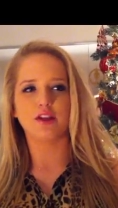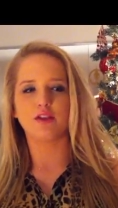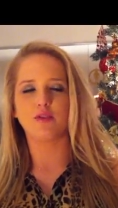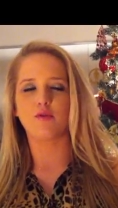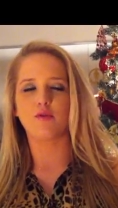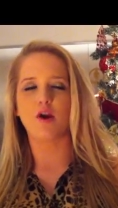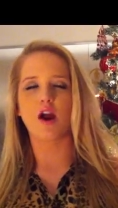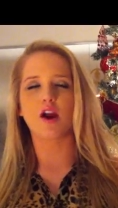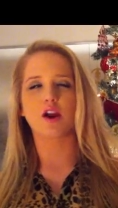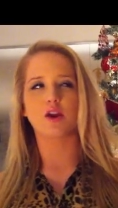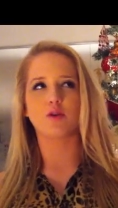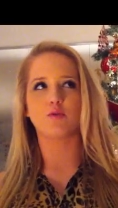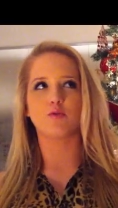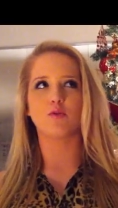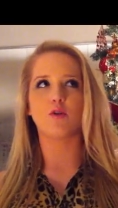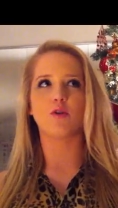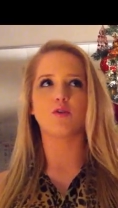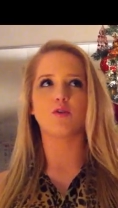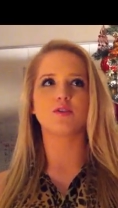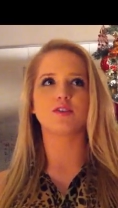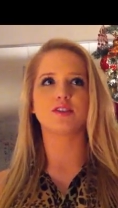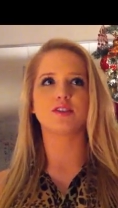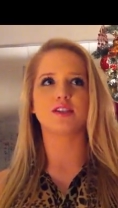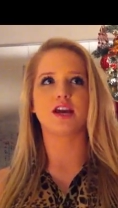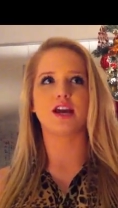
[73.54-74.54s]
in the rock and
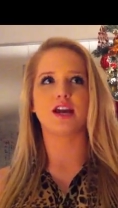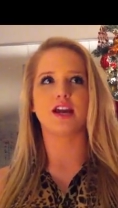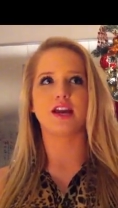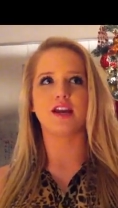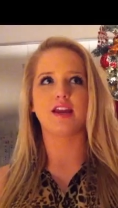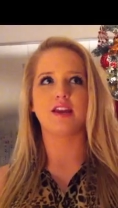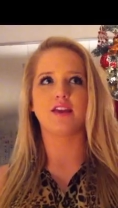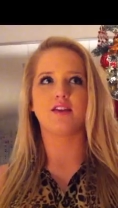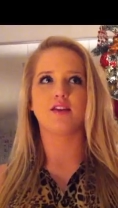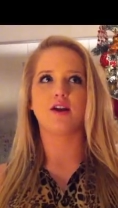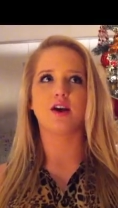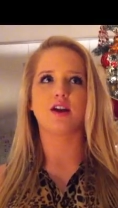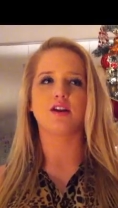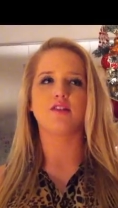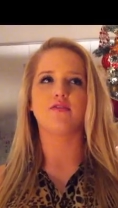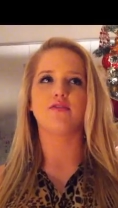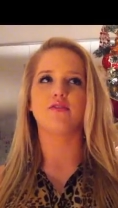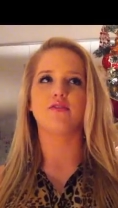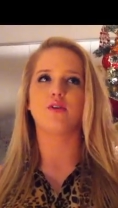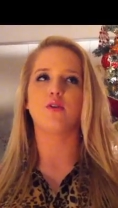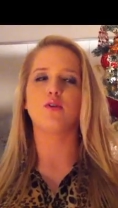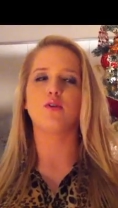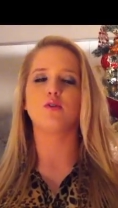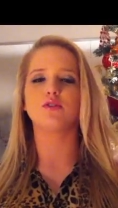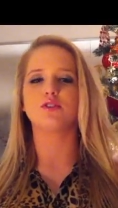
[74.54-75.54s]
roll side a lot
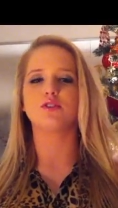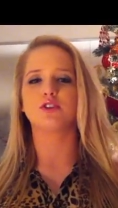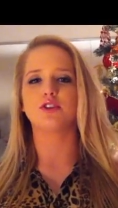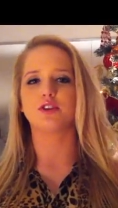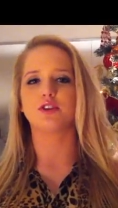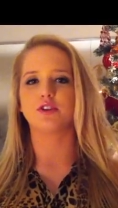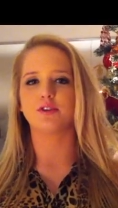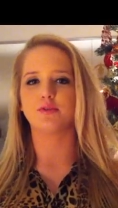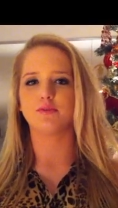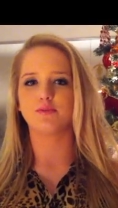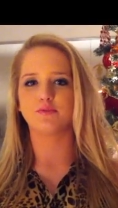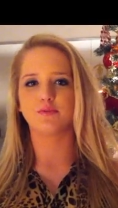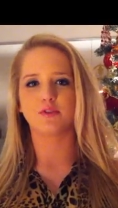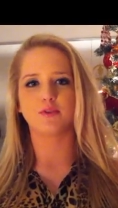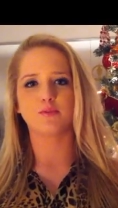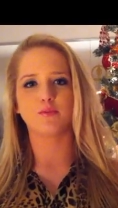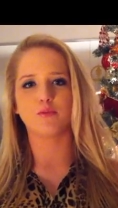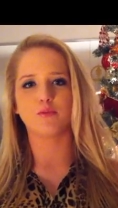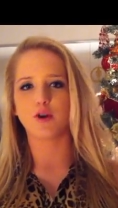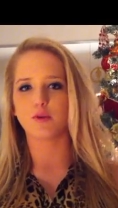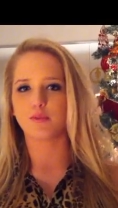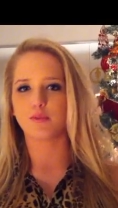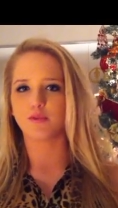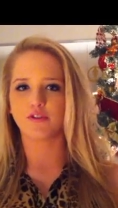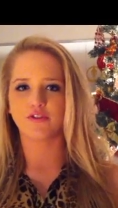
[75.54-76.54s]
of older,
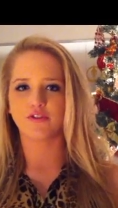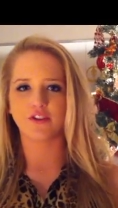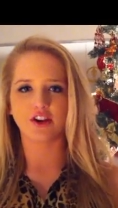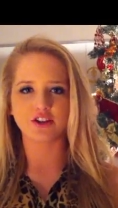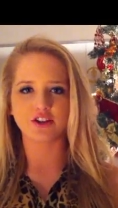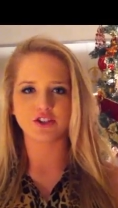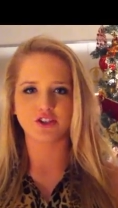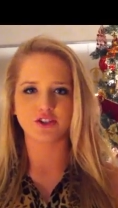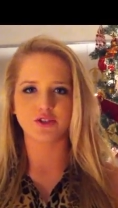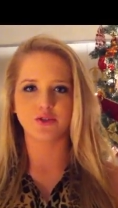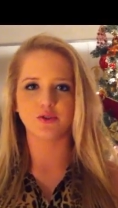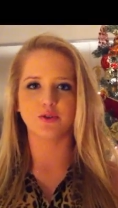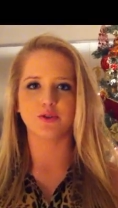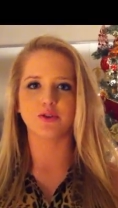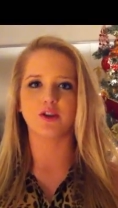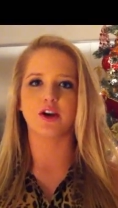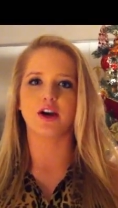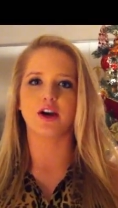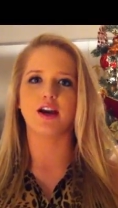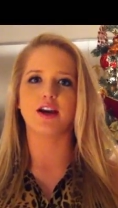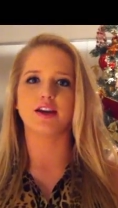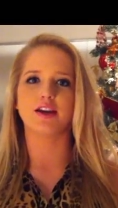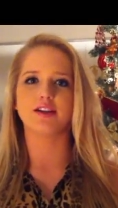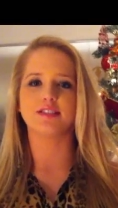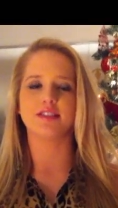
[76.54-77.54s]
more professional
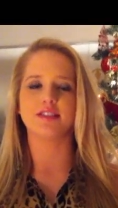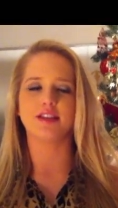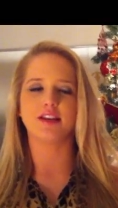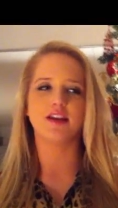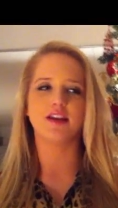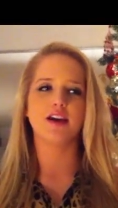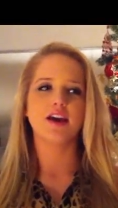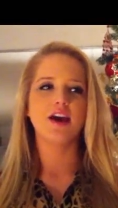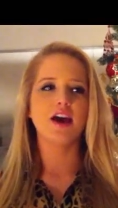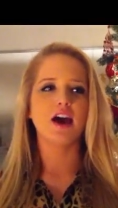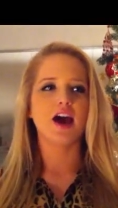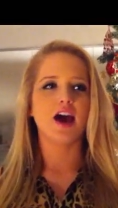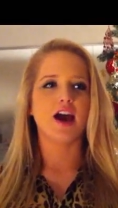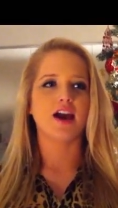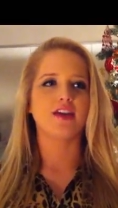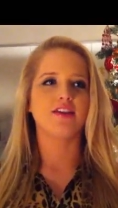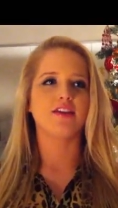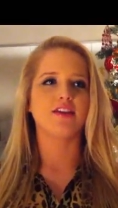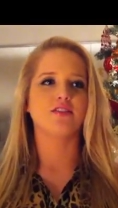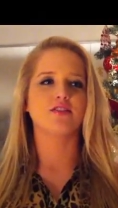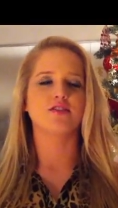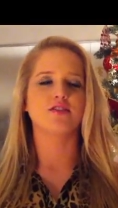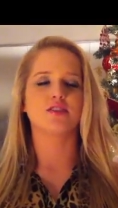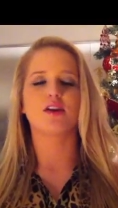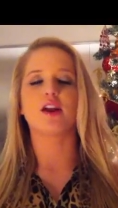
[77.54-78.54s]
guys, and I
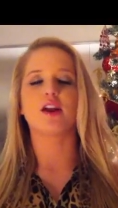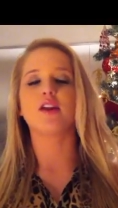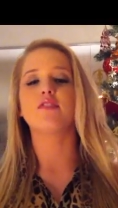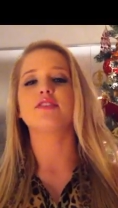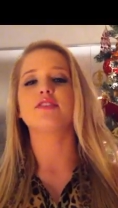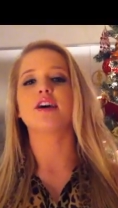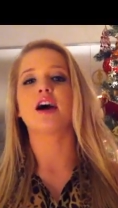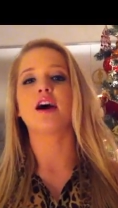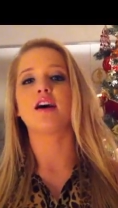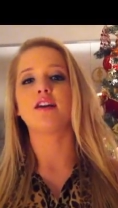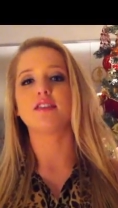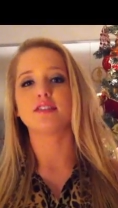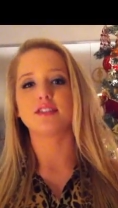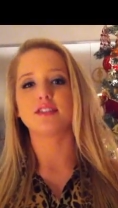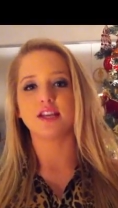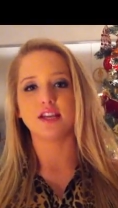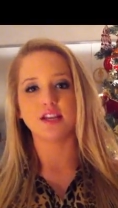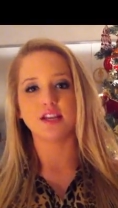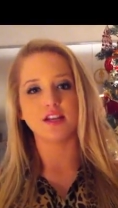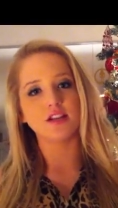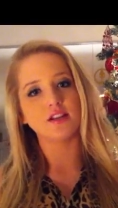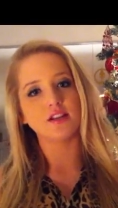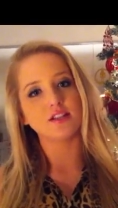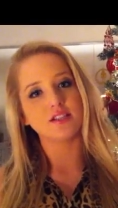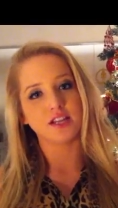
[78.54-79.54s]
think there's a lot of
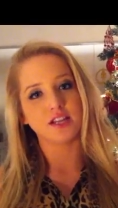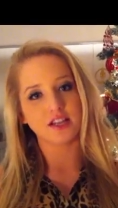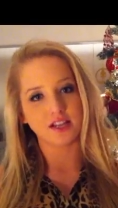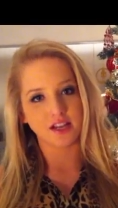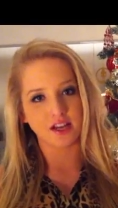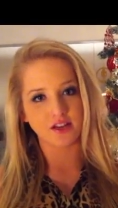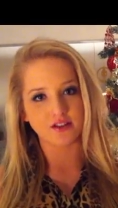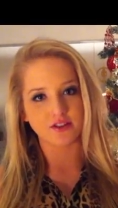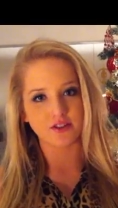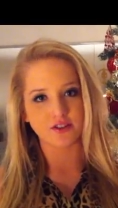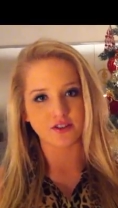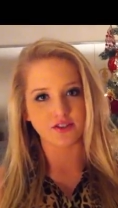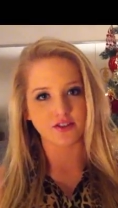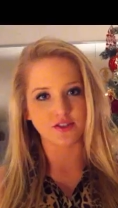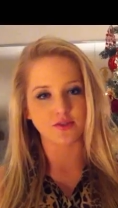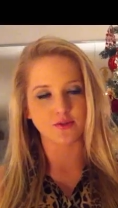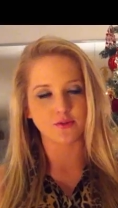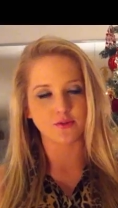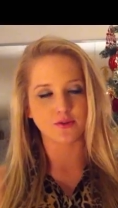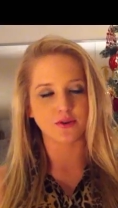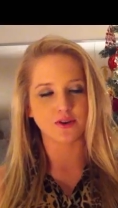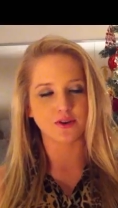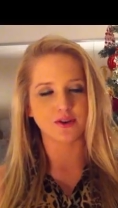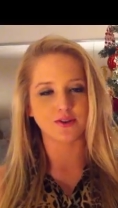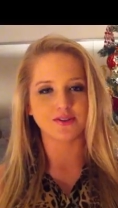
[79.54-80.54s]
talented teenagers in
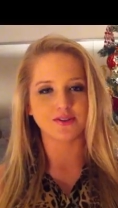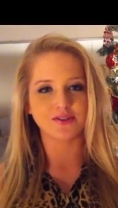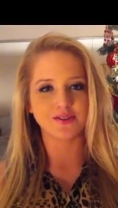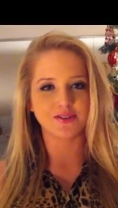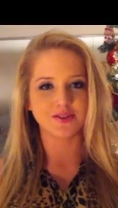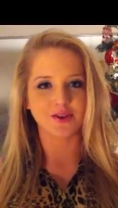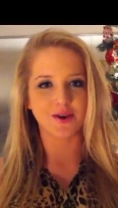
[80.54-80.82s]
the world.